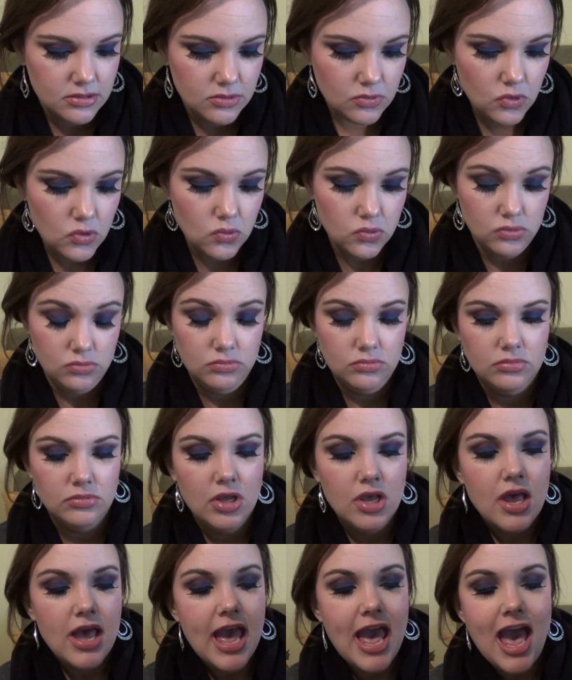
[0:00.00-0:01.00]
Woo,
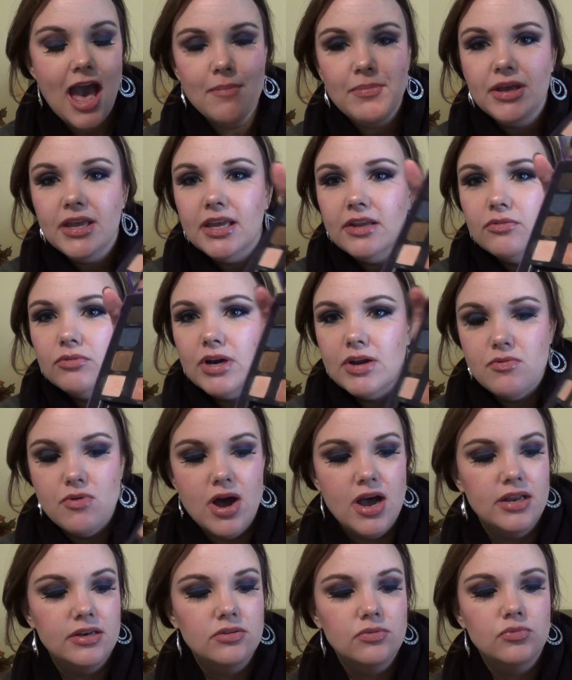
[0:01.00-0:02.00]
Habit and
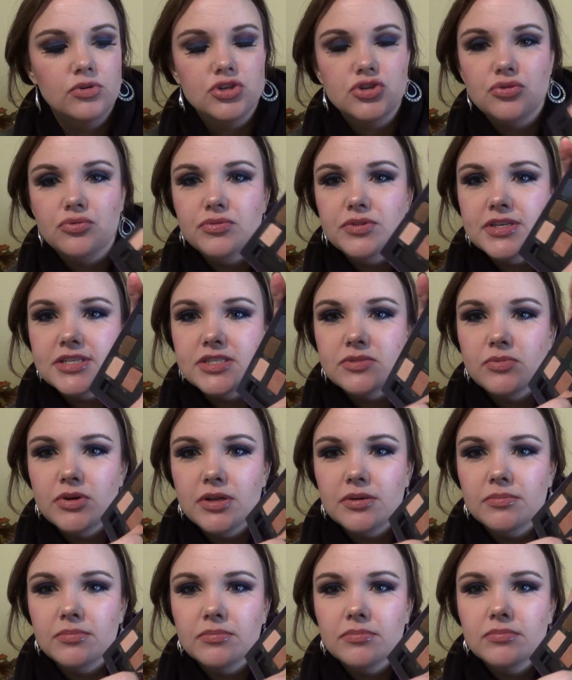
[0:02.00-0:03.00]
Rewind, which are this
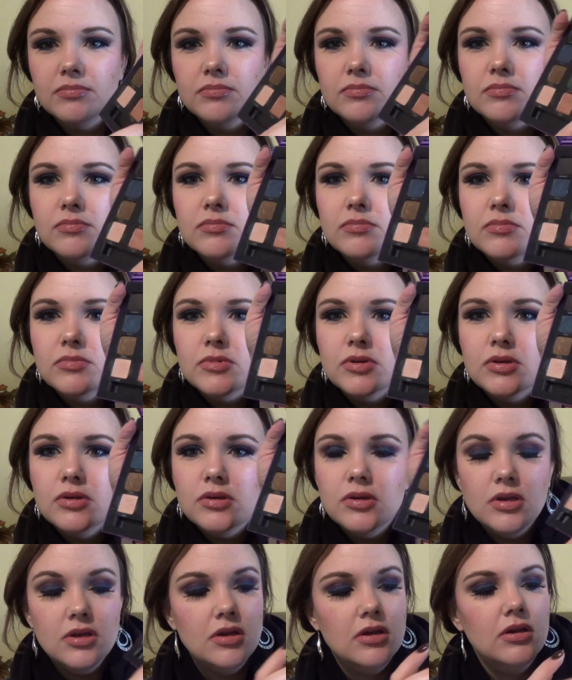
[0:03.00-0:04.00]
one
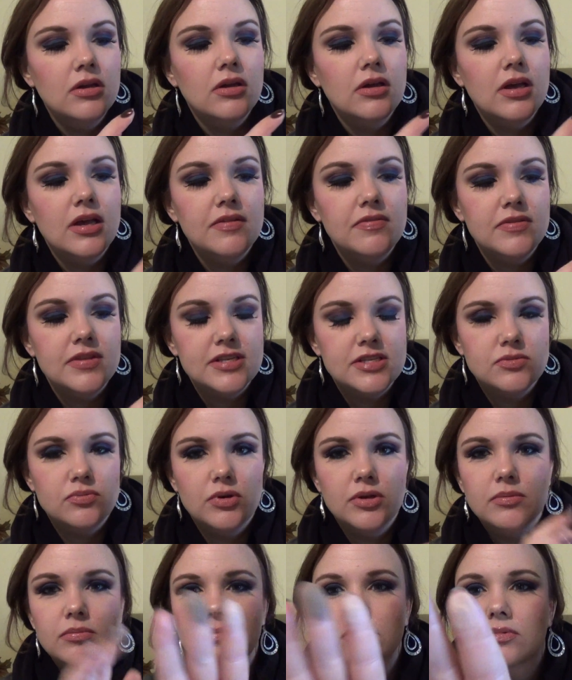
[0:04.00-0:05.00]
and this
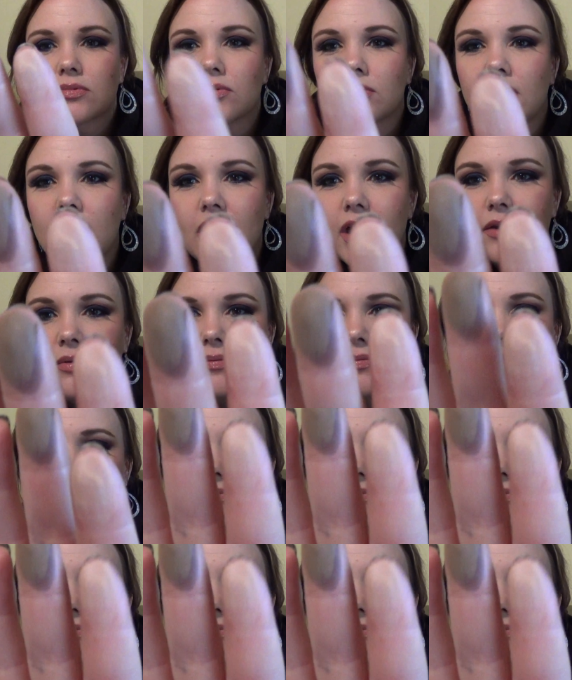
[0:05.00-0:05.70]
one, okay?